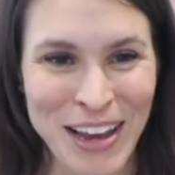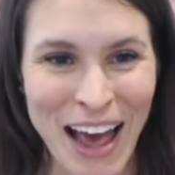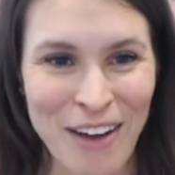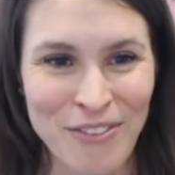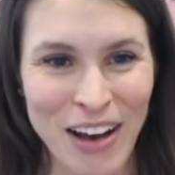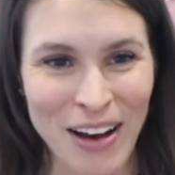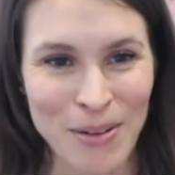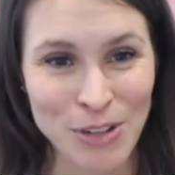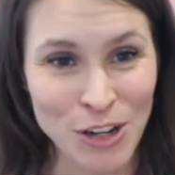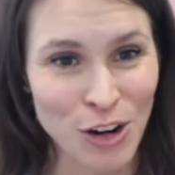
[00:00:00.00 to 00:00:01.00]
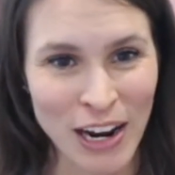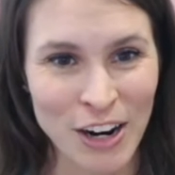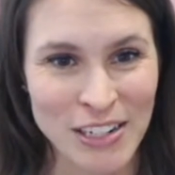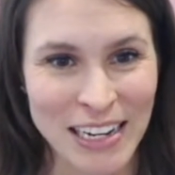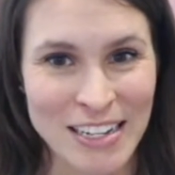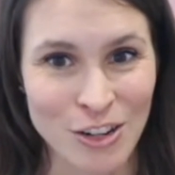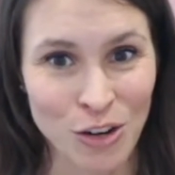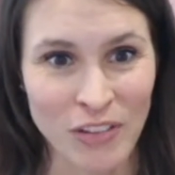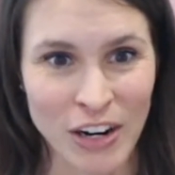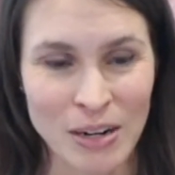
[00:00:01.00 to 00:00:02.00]
have done your hair test and you're
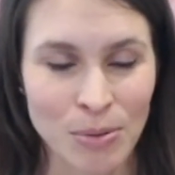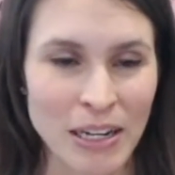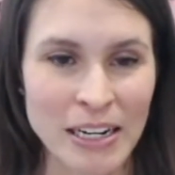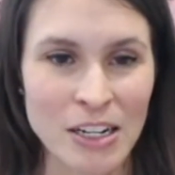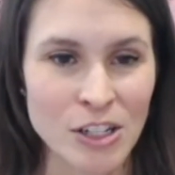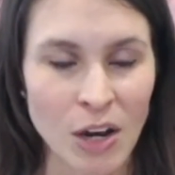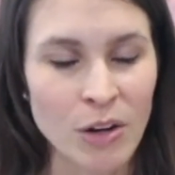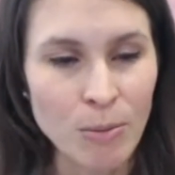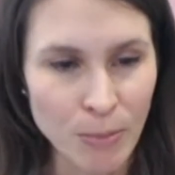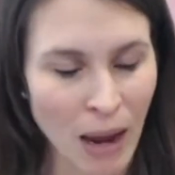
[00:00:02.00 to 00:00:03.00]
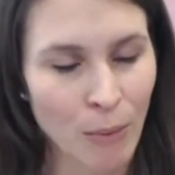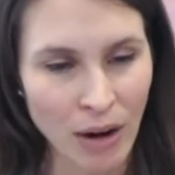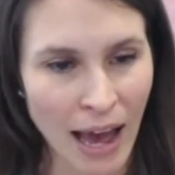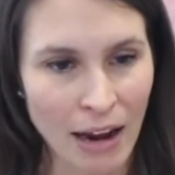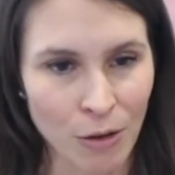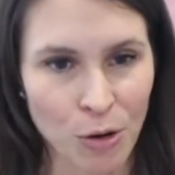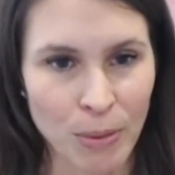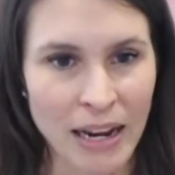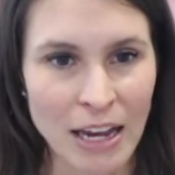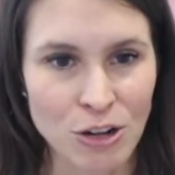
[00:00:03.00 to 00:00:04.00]
very depleted in sodium, you might want to add a little
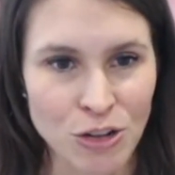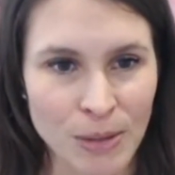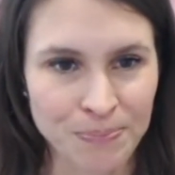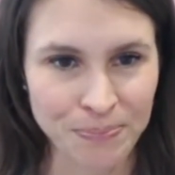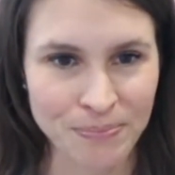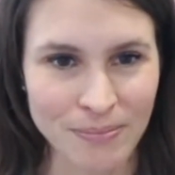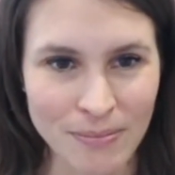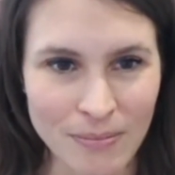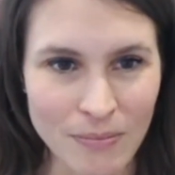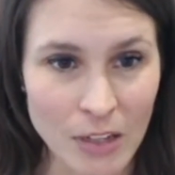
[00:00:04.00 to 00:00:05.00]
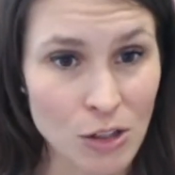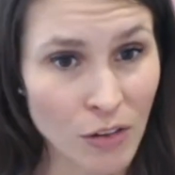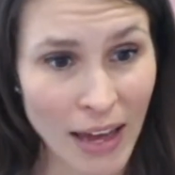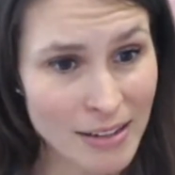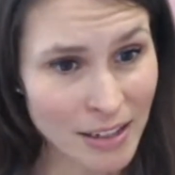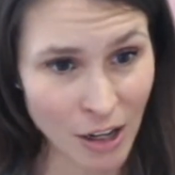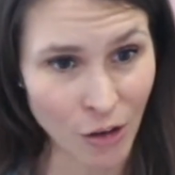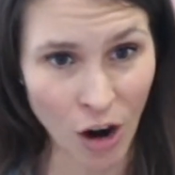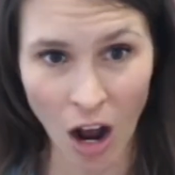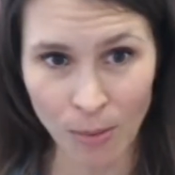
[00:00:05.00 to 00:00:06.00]
bit extra. So that's
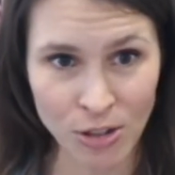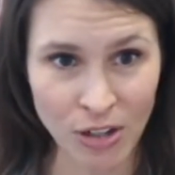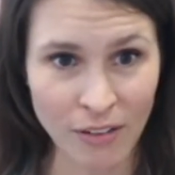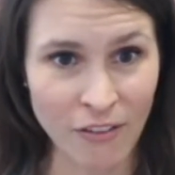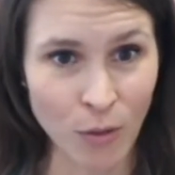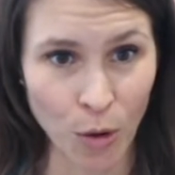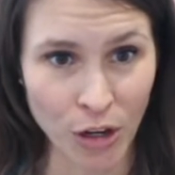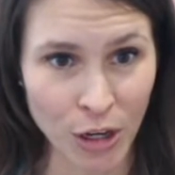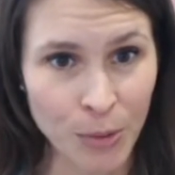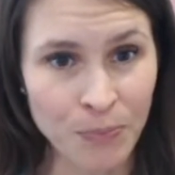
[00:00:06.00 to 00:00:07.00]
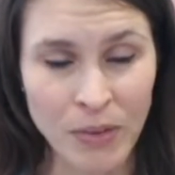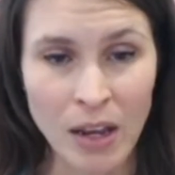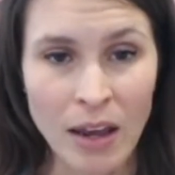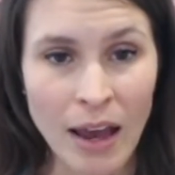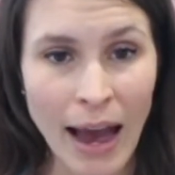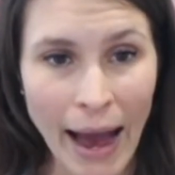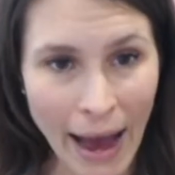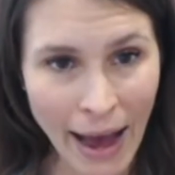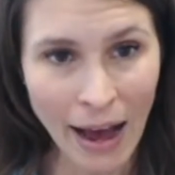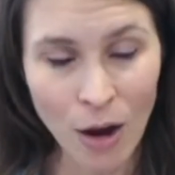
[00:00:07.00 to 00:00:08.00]
another option for you.
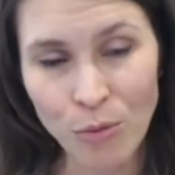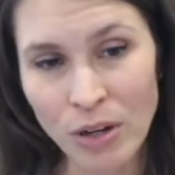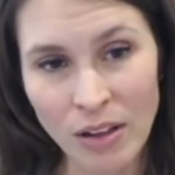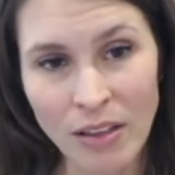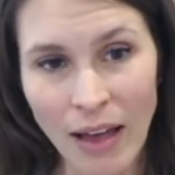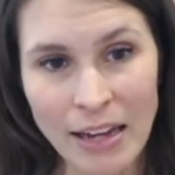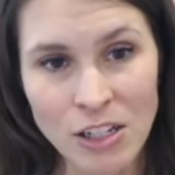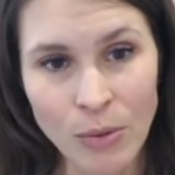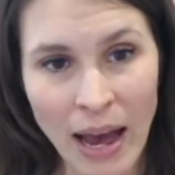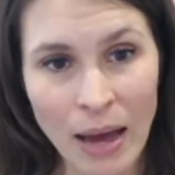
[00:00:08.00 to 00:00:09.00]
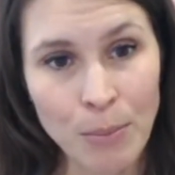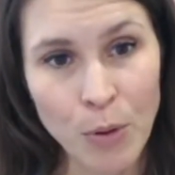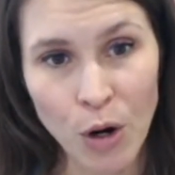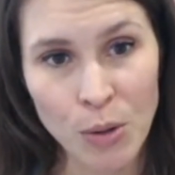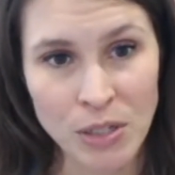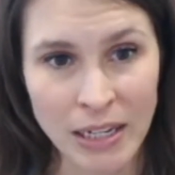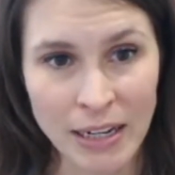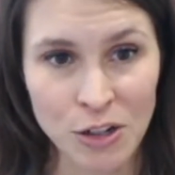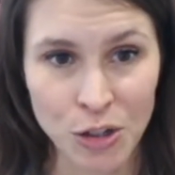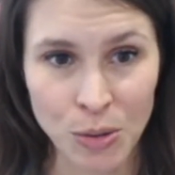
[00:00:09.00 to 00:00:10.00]
I really like to add
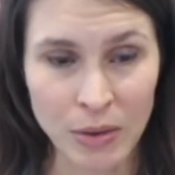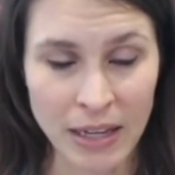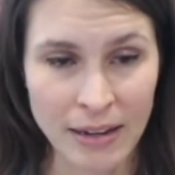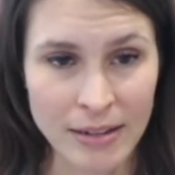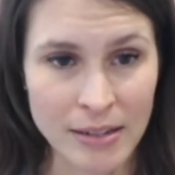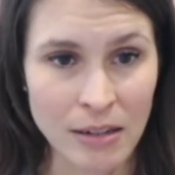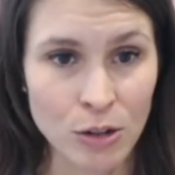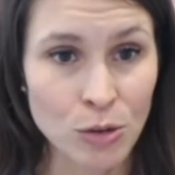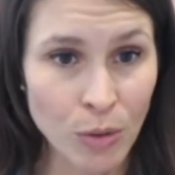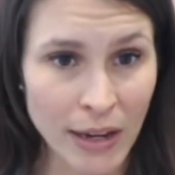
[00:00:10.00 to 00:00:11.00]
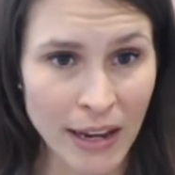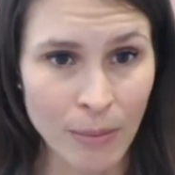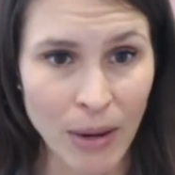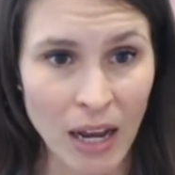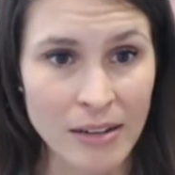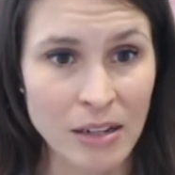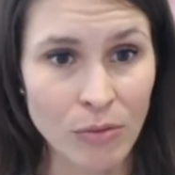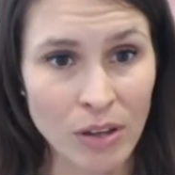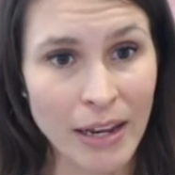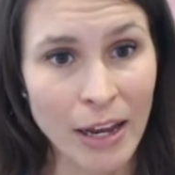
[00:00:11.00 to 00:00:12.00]
protein to this drink because it
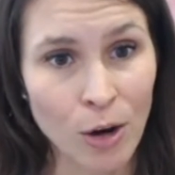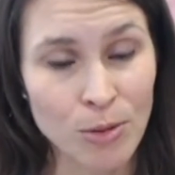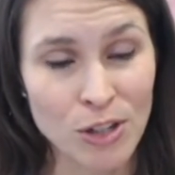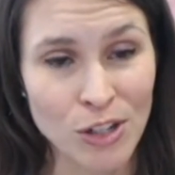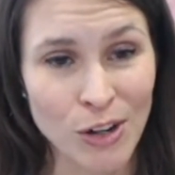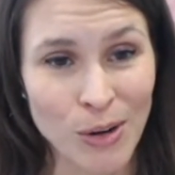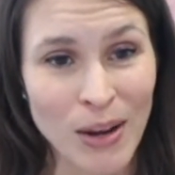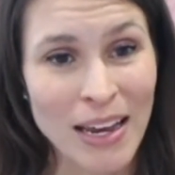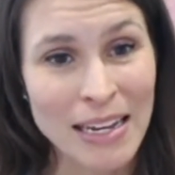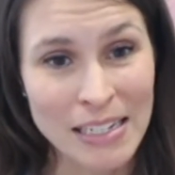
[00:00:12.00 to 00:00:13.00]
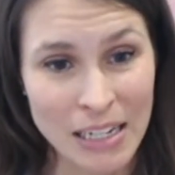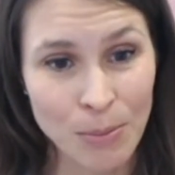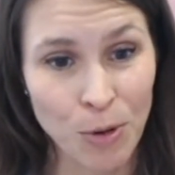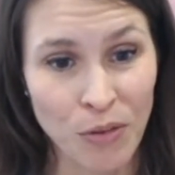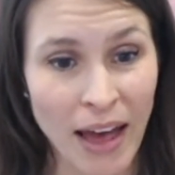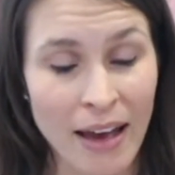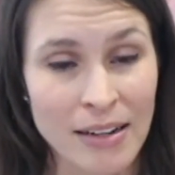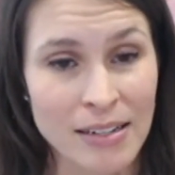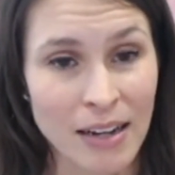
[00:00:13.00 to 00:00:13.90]
really helps to temper that